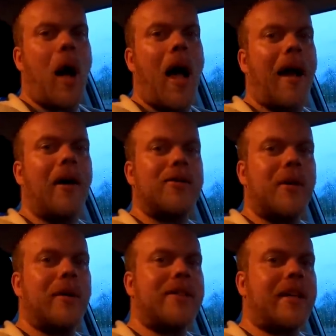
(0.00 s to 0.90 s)
Ohio,
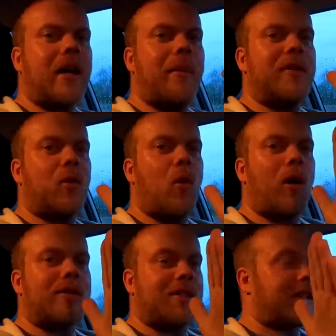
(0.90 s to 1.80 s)
so it's like coming
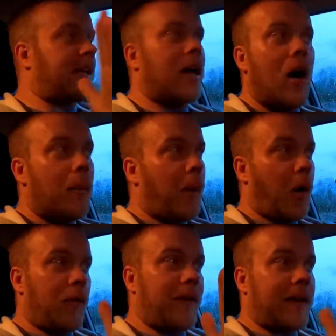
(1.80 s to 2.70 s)
towards us like
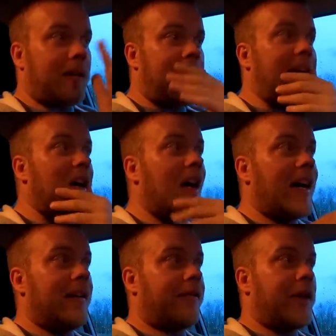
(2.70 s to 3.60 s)
perfectly
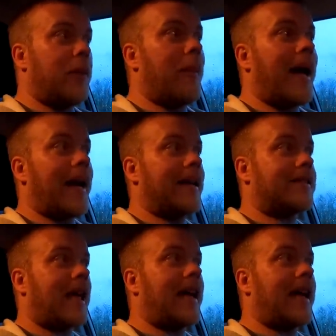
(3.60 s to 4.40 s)
in a few minutes.